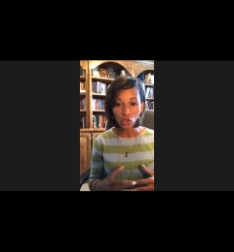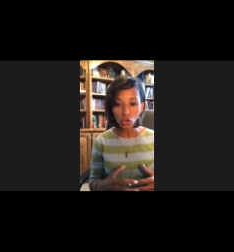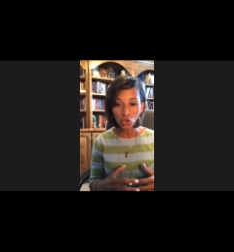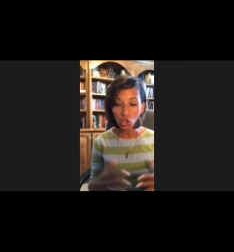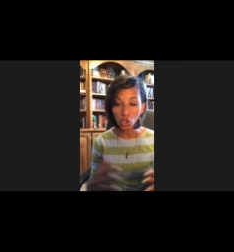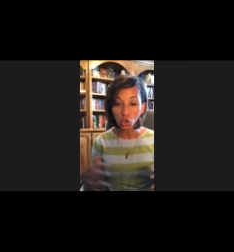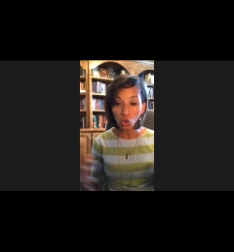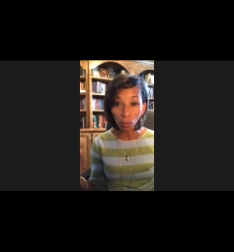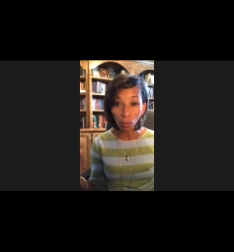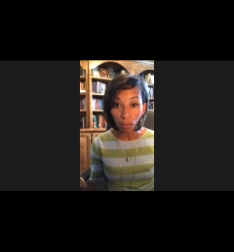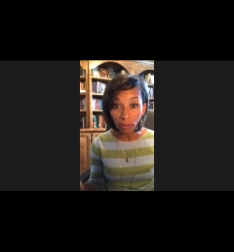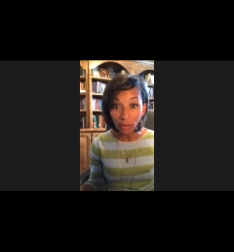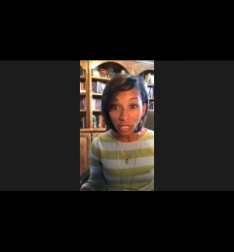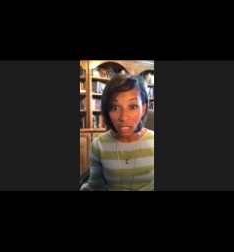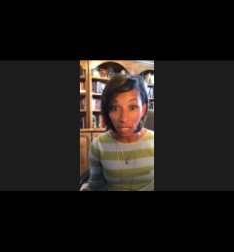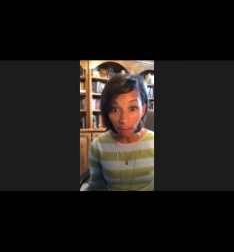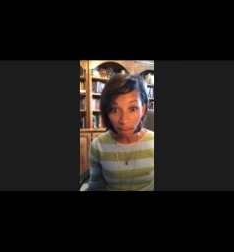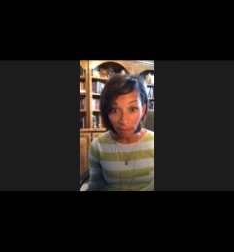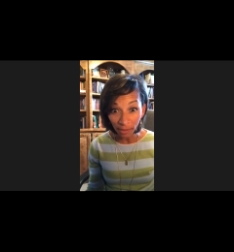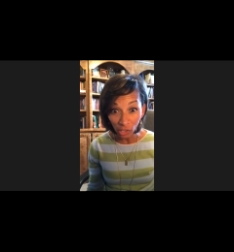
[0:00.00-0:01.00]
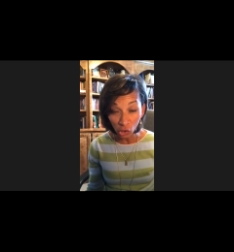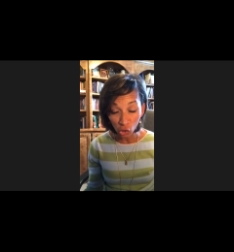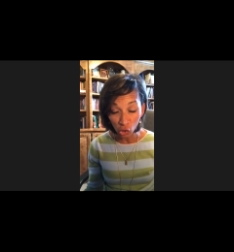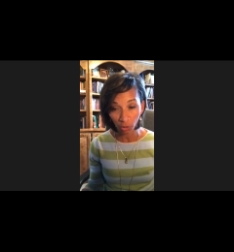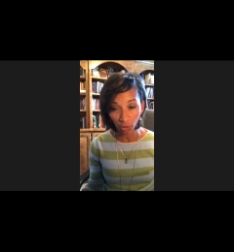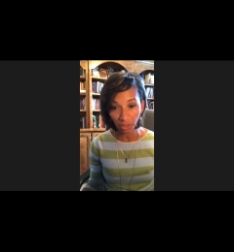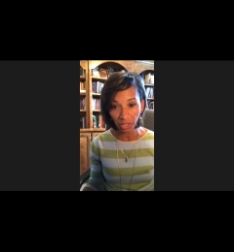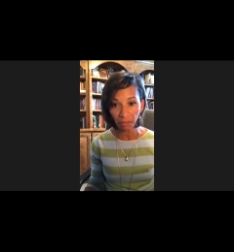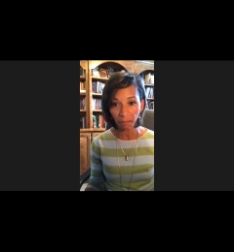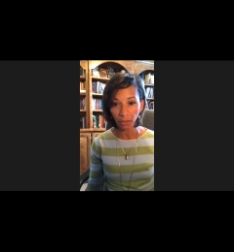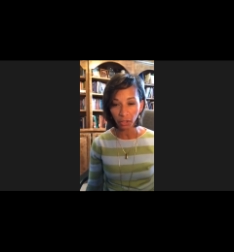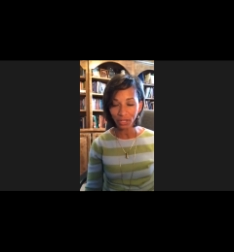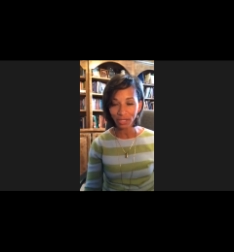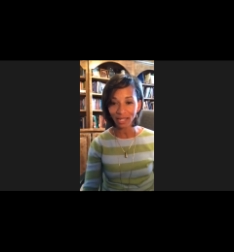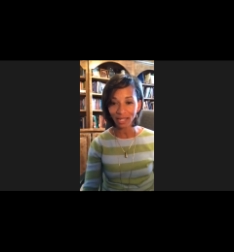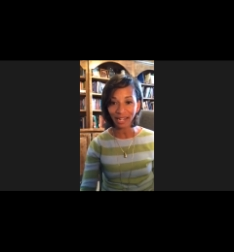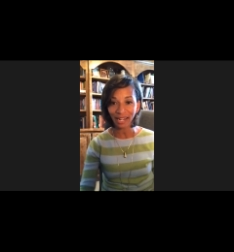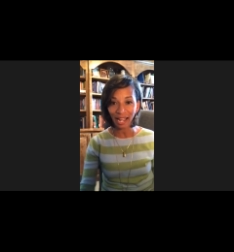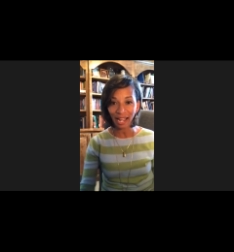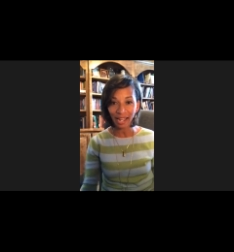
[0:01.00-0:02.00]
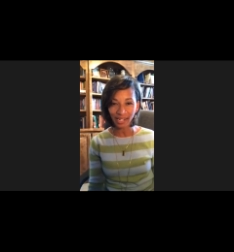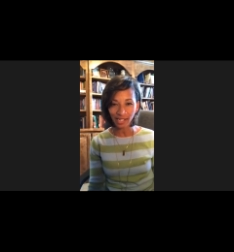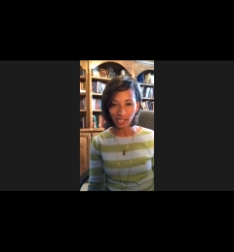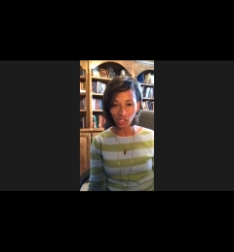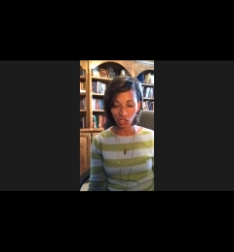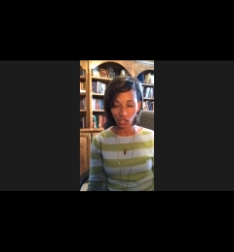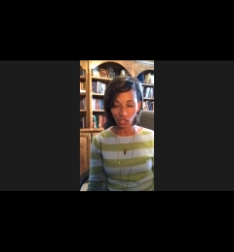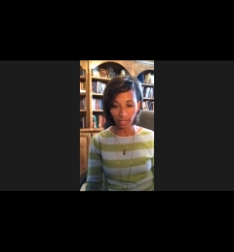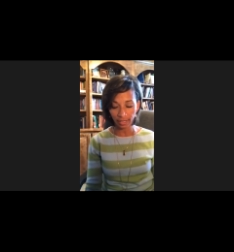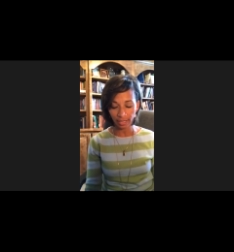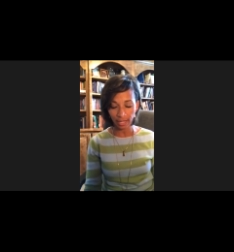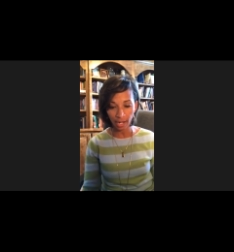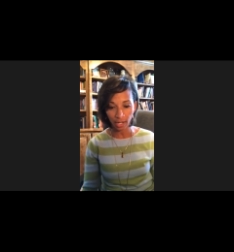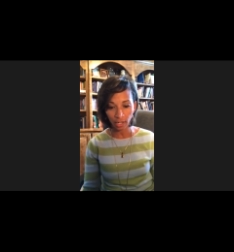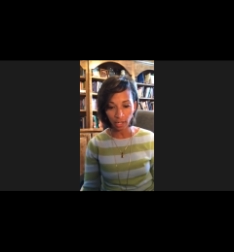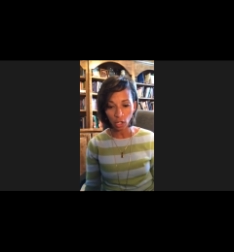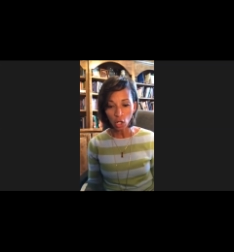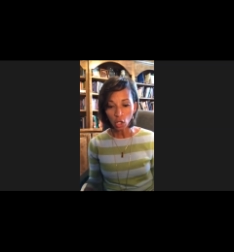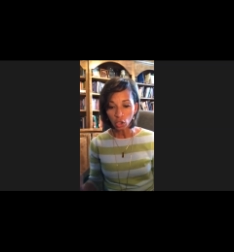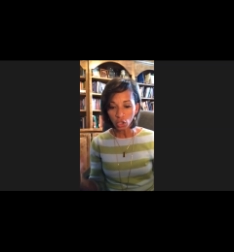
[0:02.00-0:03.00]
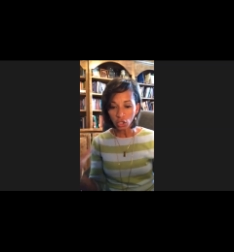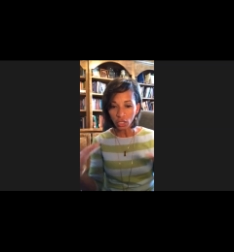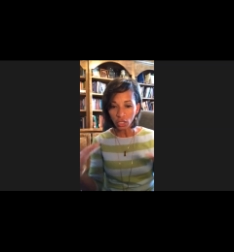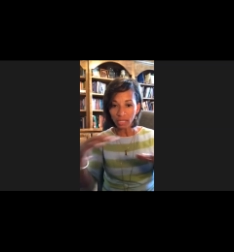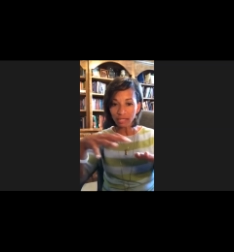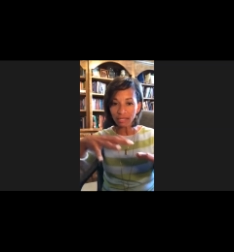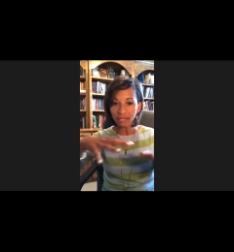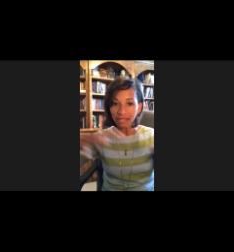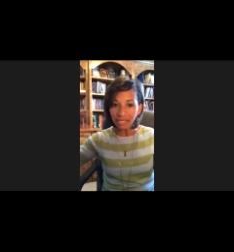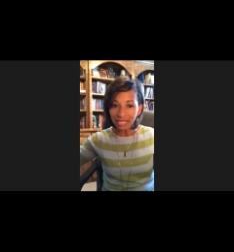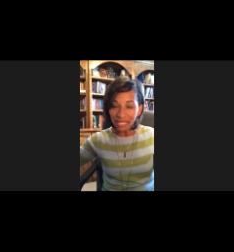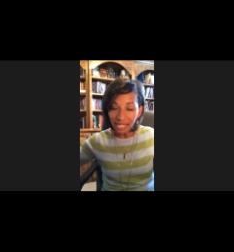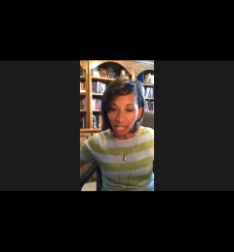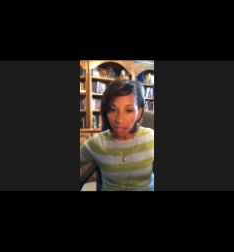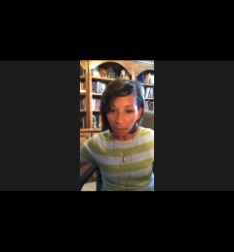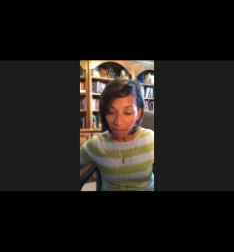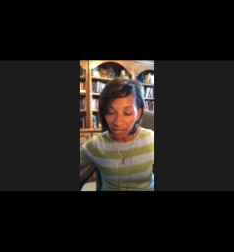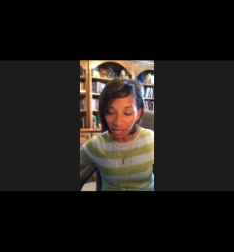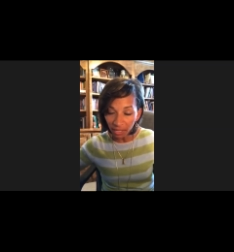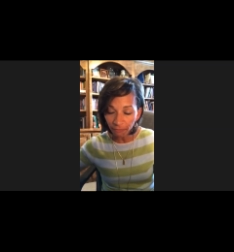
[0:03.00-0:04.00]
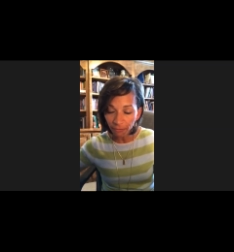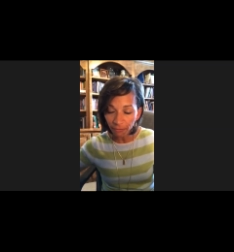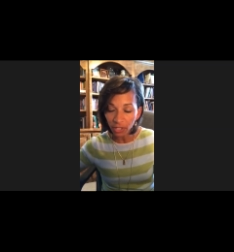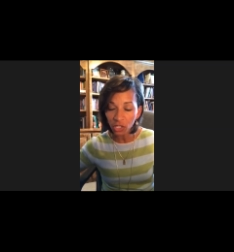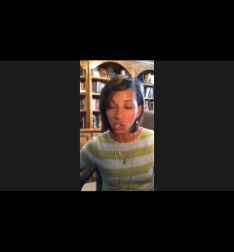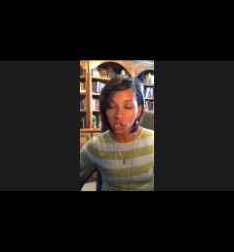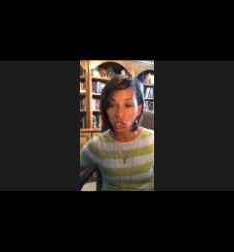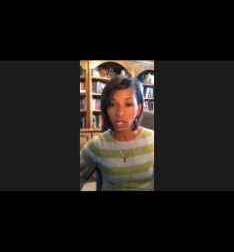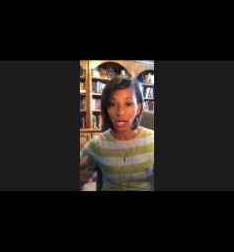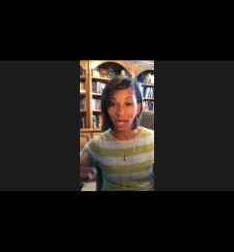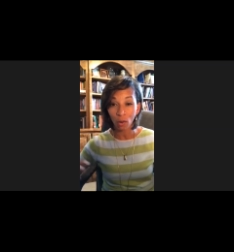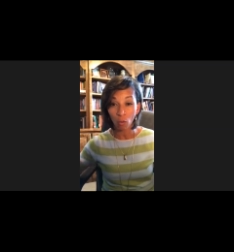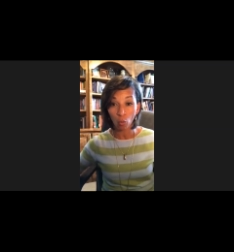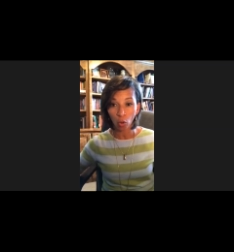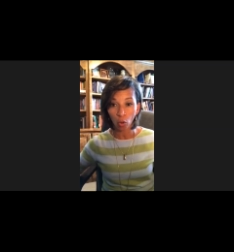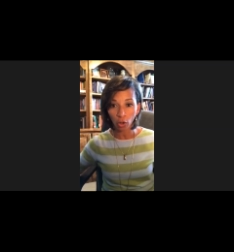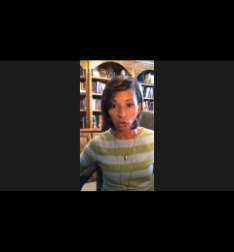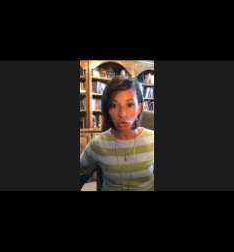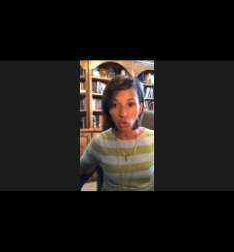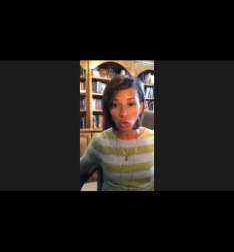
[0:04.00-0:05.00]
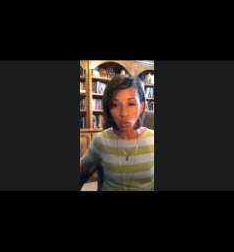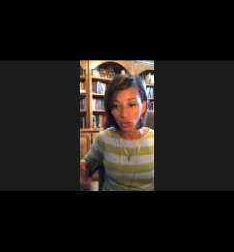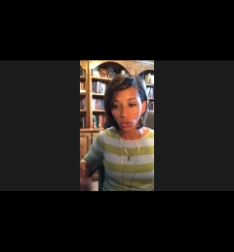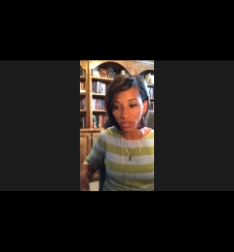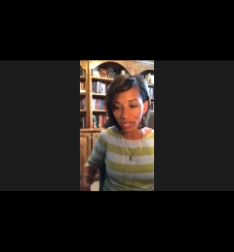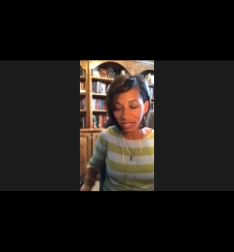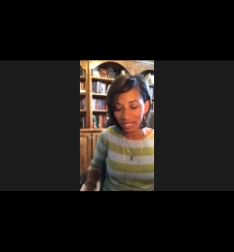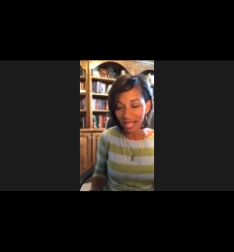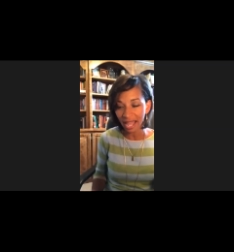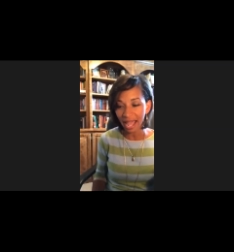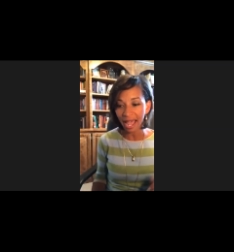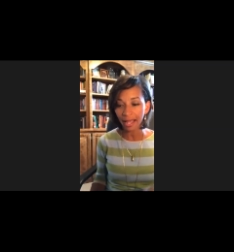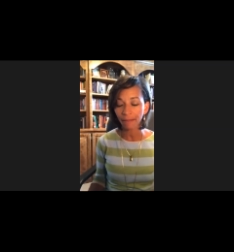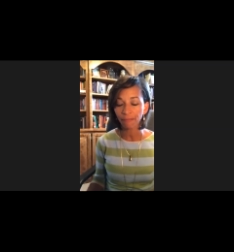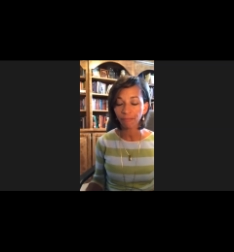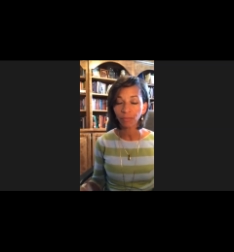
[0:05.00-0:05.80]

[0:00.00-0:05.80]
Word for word: to to be dreamers like aisha said to see a big vision and work towards that